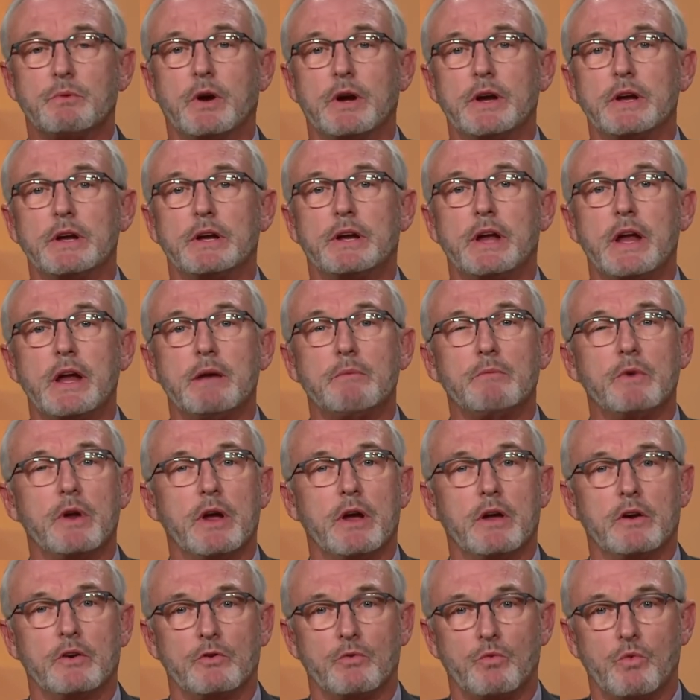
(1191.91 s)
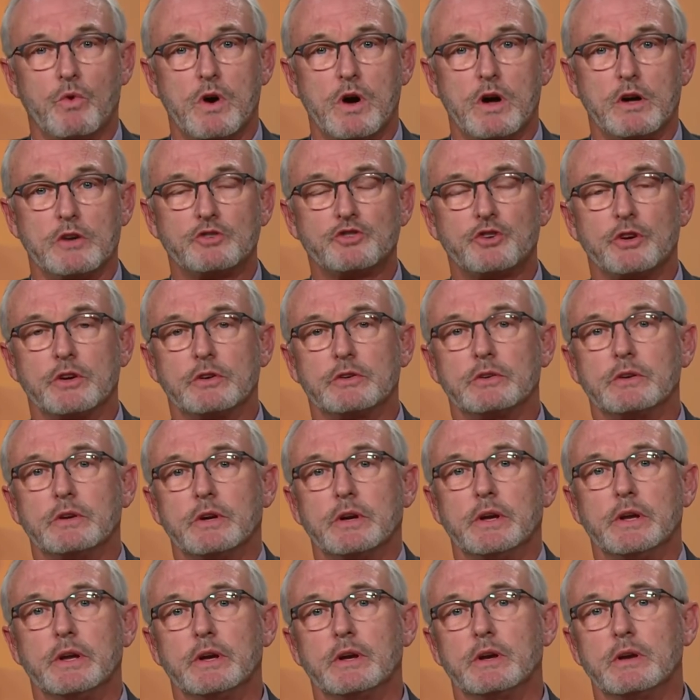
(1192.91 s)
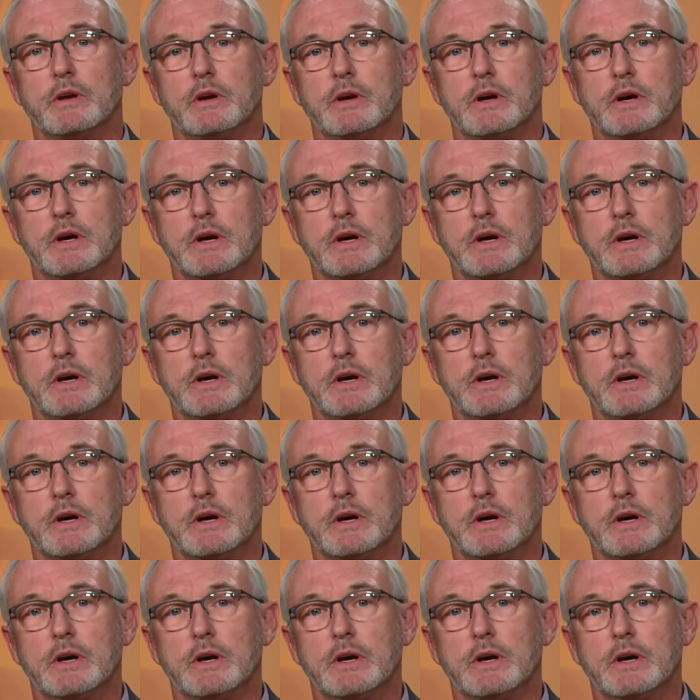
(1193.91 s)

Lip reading: when he came down to Washington and